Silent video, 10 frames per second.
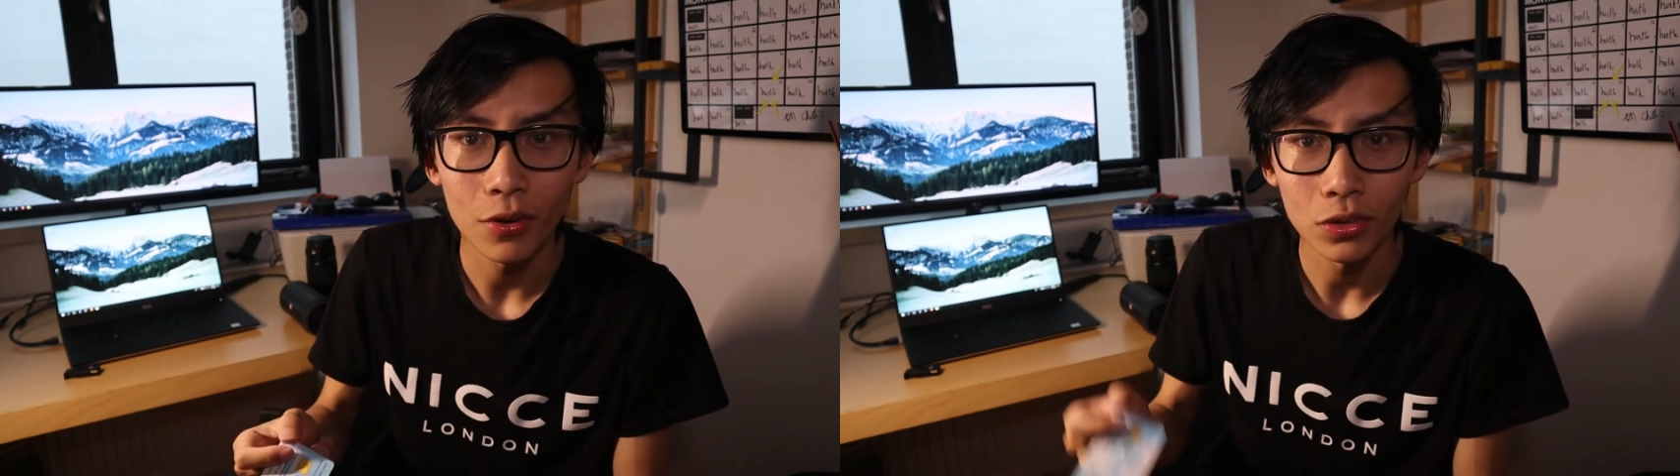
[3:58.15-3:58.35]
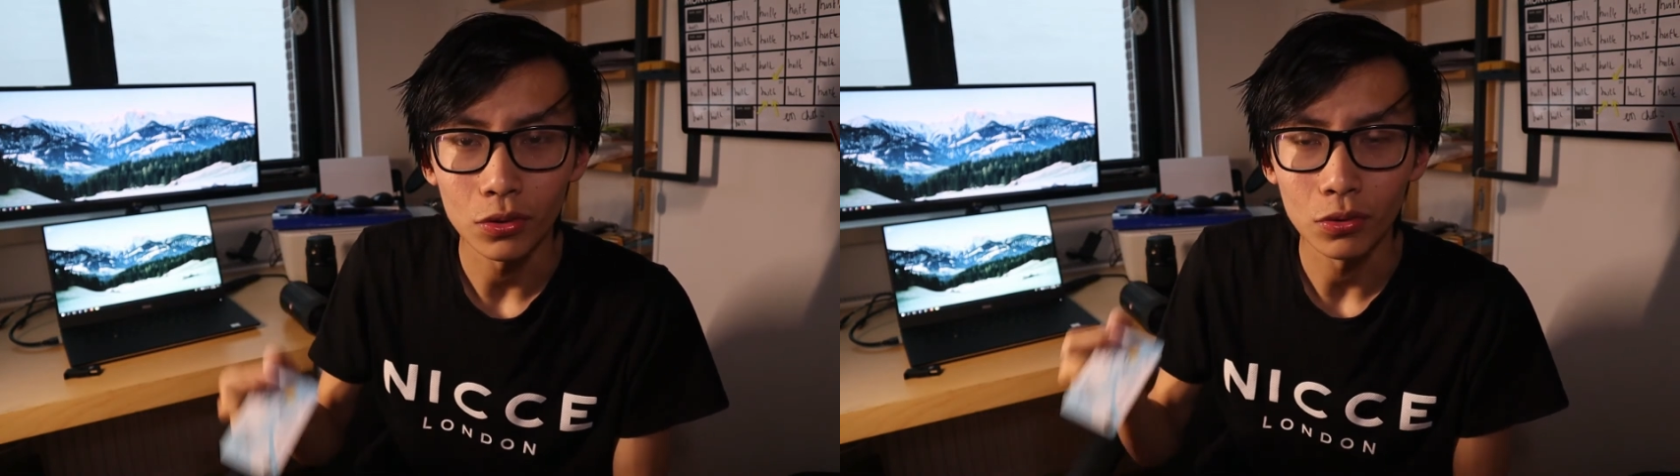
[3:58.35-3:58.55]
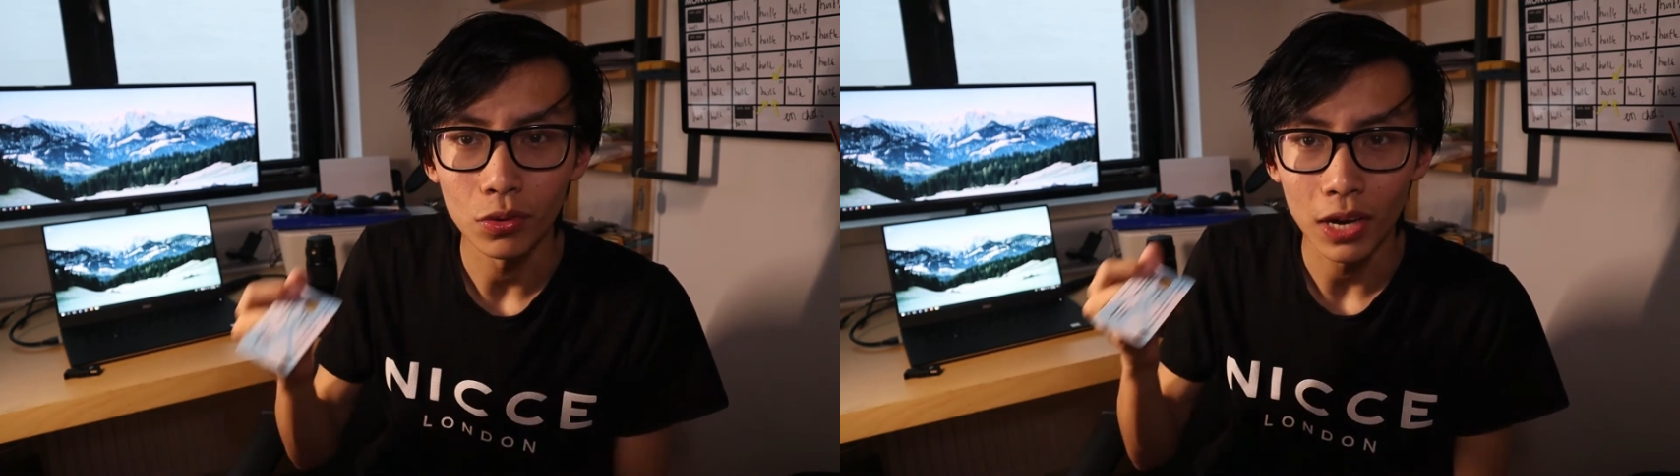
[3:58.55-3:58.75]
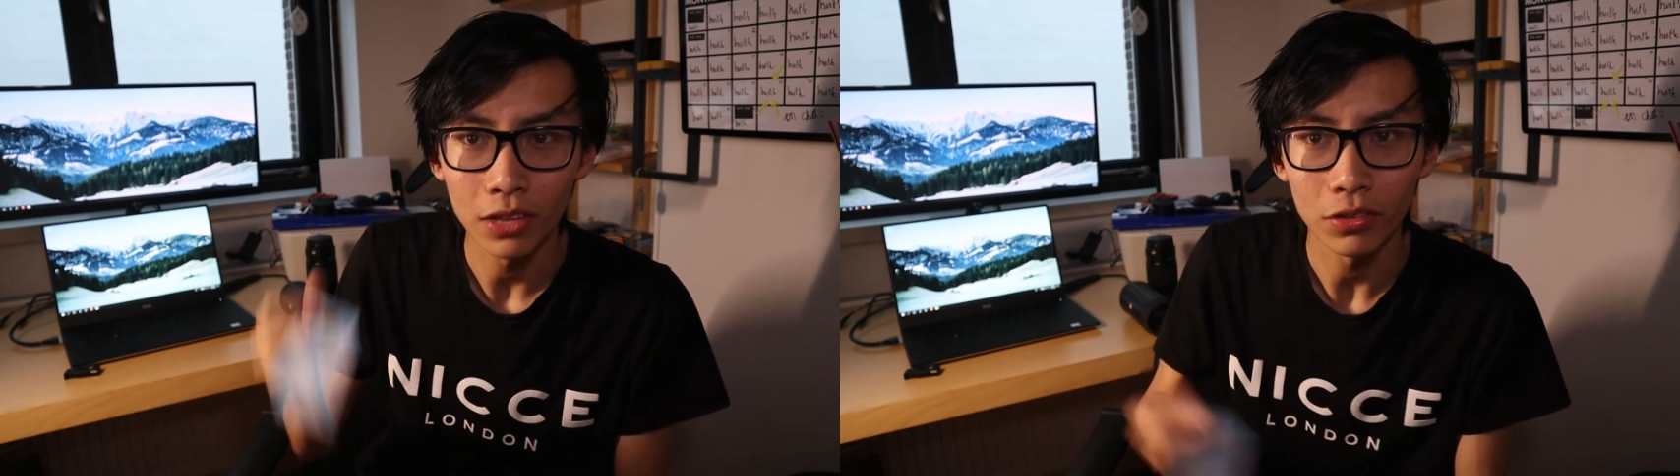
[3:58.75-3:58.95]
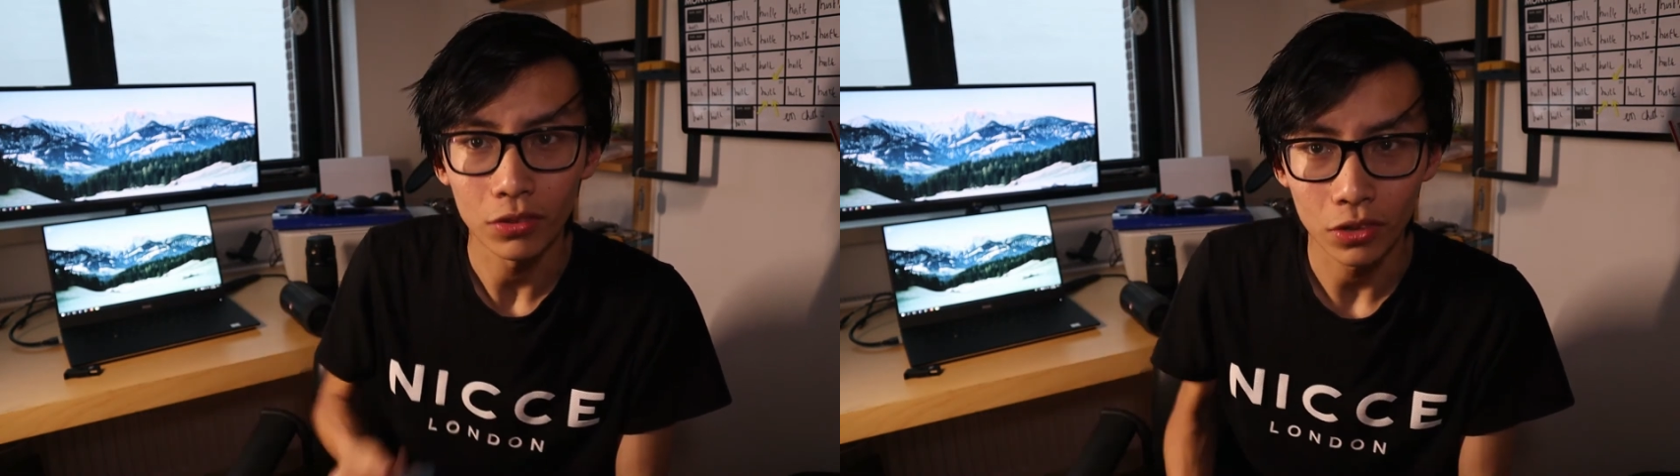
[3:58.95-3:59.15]
you
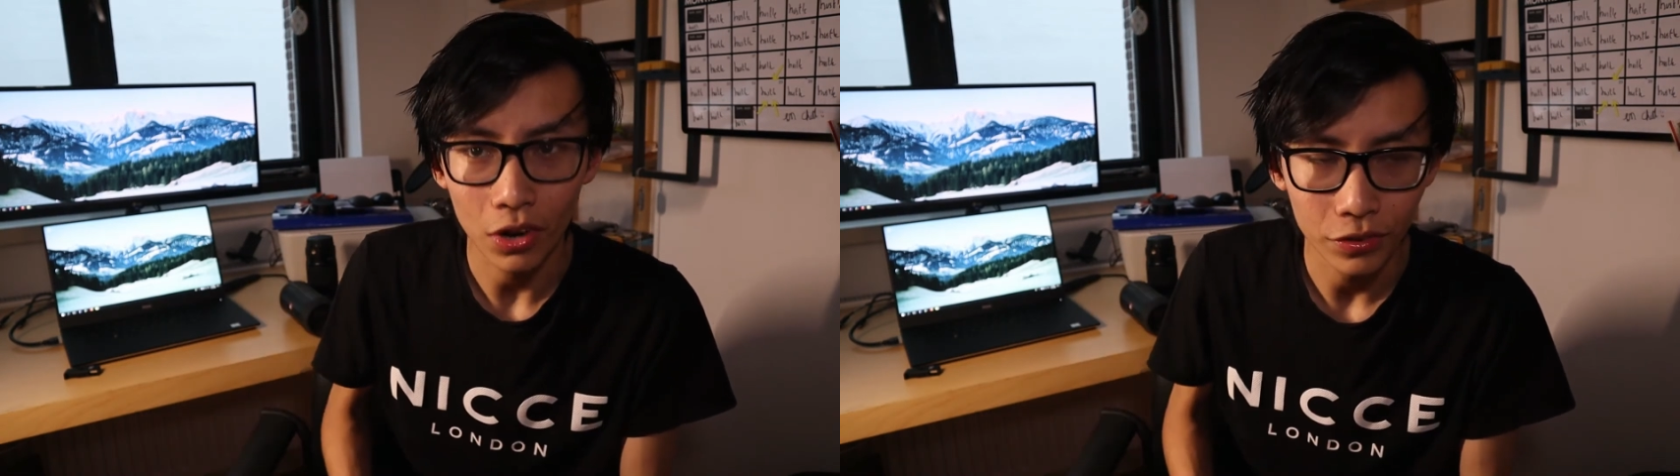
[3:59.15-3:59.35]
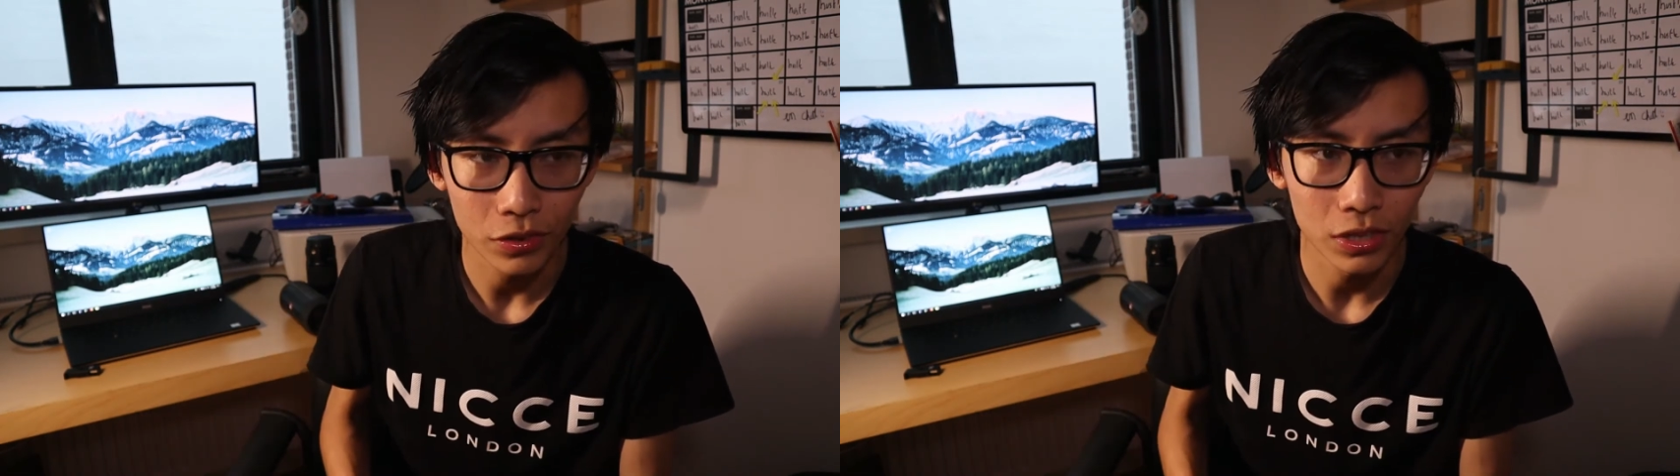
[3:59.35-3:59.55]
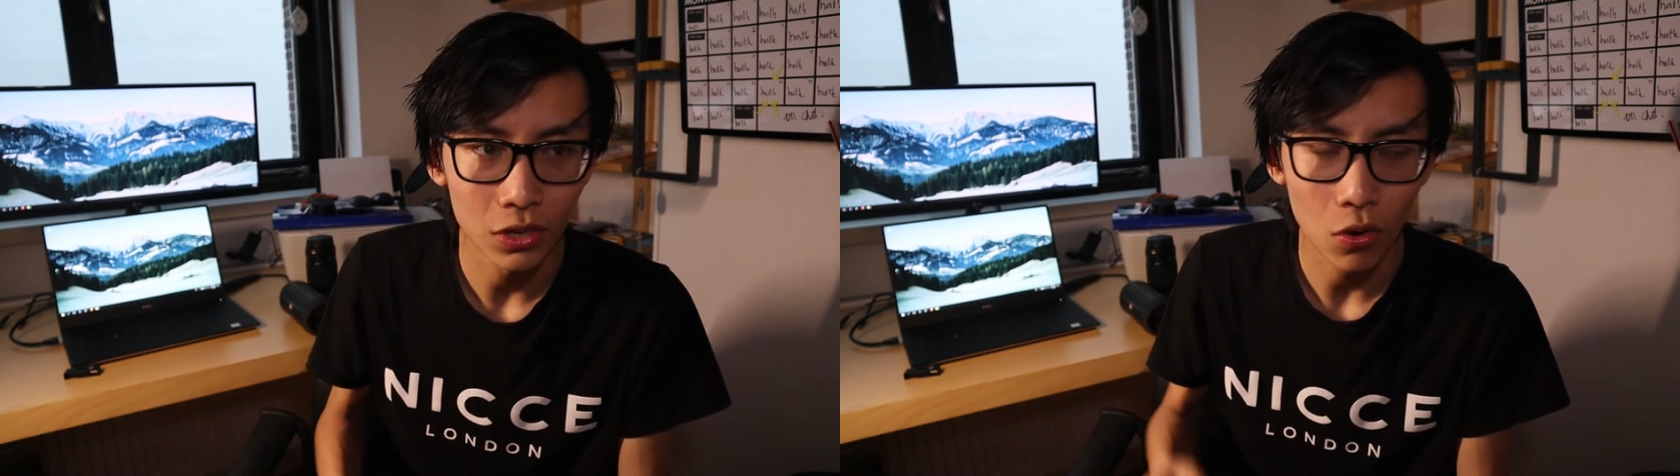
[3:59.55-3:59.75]
into the country